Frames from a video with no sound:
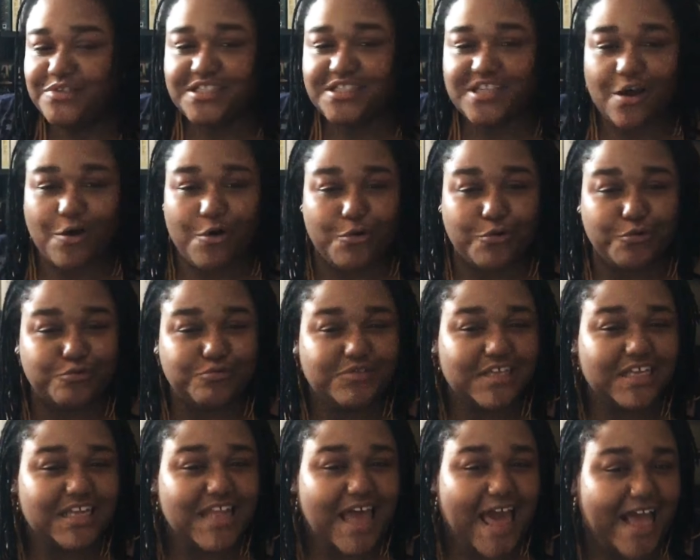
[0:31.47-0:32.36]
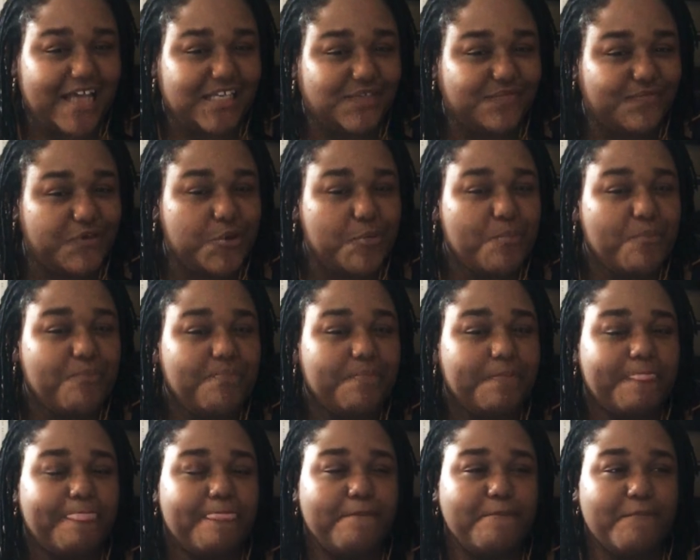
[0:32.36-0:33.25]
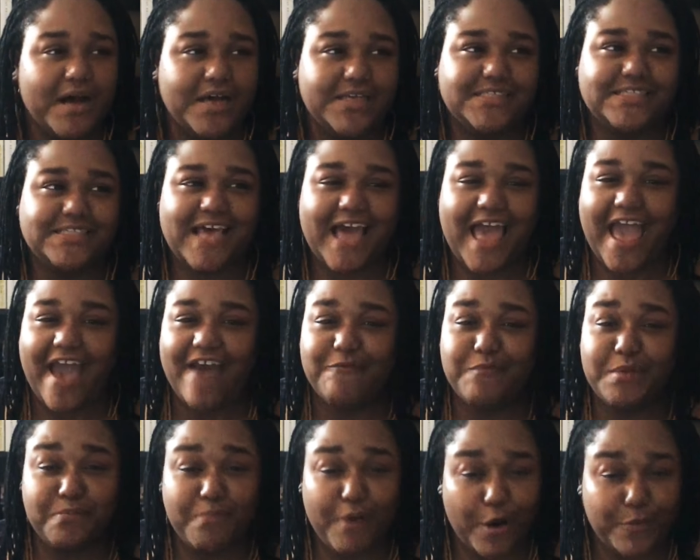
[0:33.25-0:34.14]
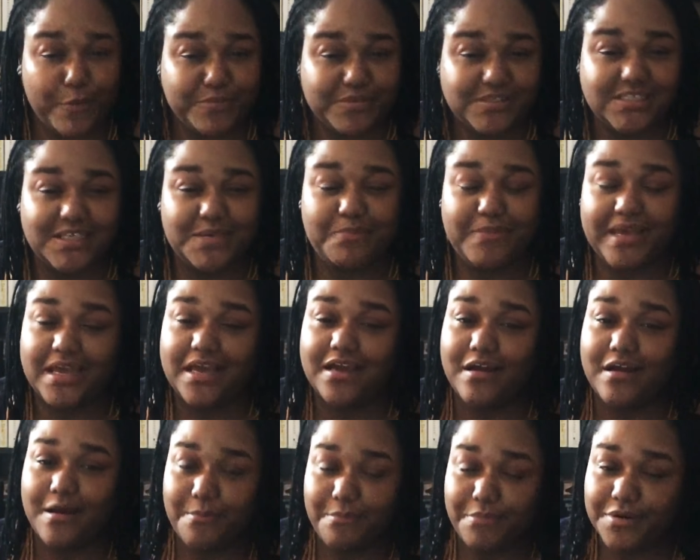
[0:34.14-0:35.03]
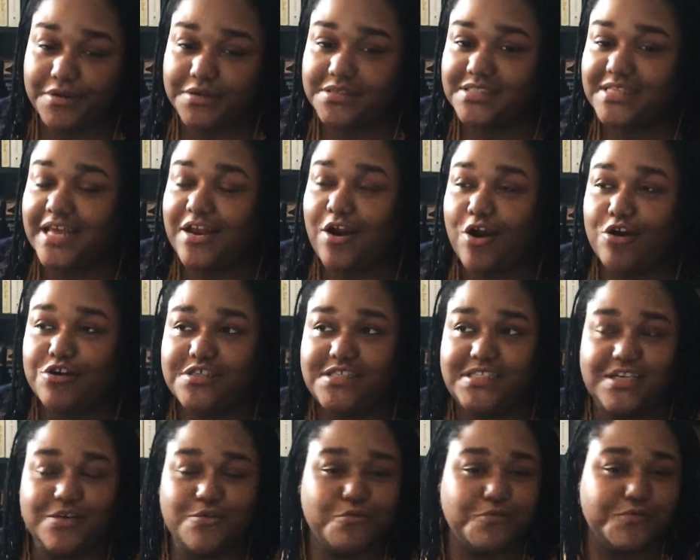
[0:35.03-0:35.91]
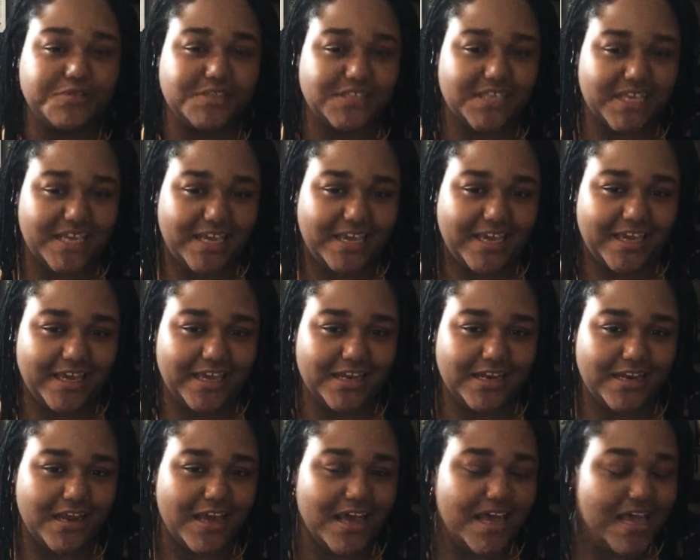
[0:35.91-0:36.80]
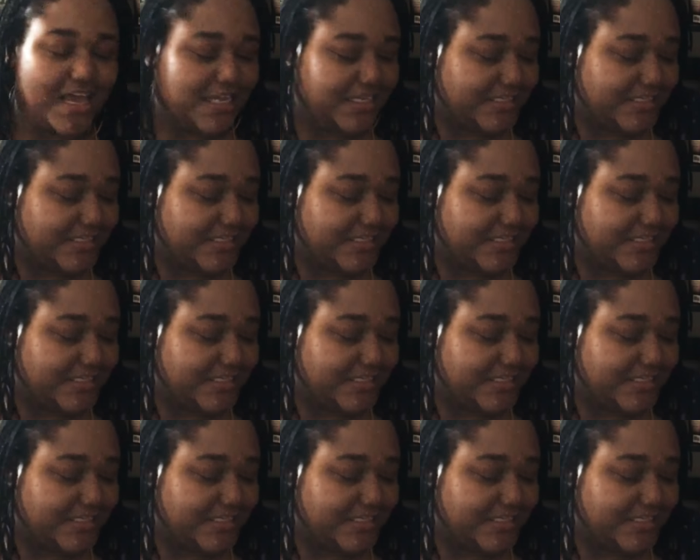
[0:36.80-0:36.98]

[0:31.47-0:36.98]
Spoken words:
So the last few months I have been purposely picking up books that are sequels in